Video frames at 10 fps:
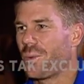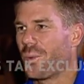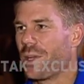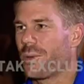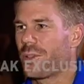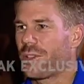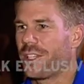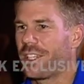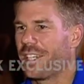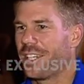we were
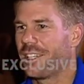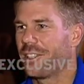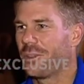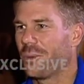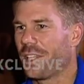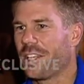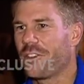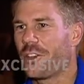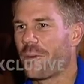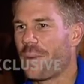thinking, well, then
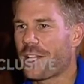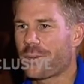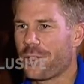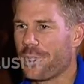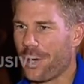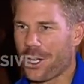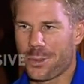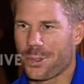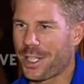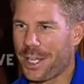if you're a batsman, you might
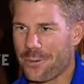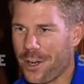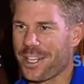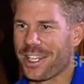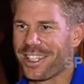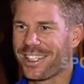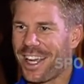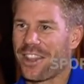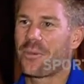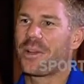as well keep running.
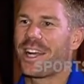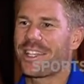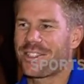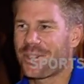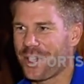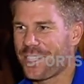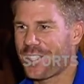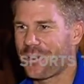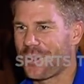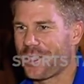And then we asked the
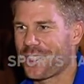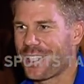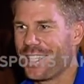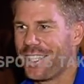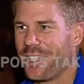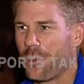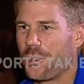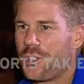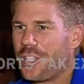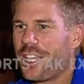question was,
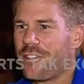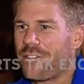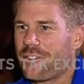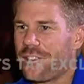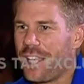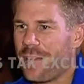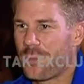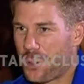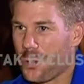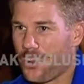would you give
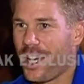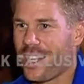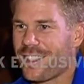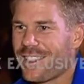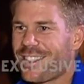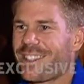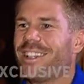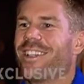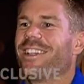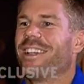him 2 runs
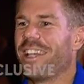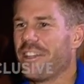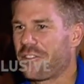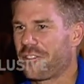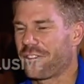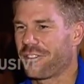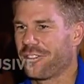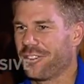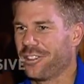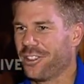if,
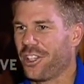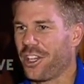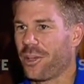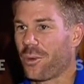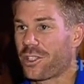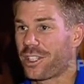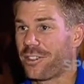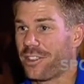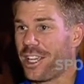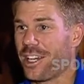he wasn't
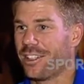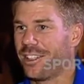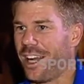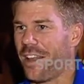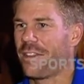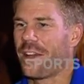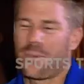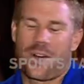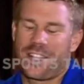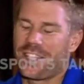given out? And the
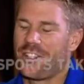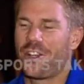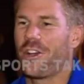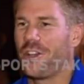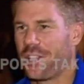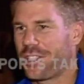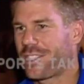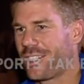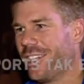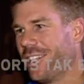umpire said, no,
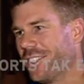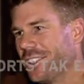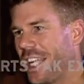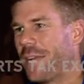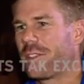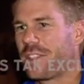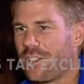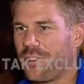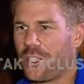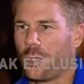it's deemed as
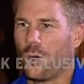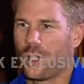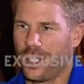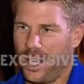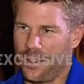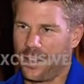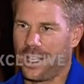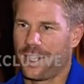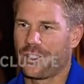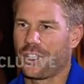if he caught it and
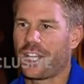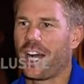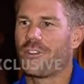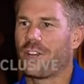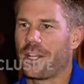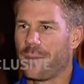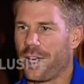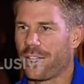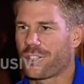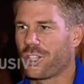then you can't run him
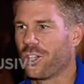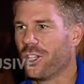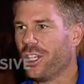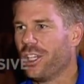out. So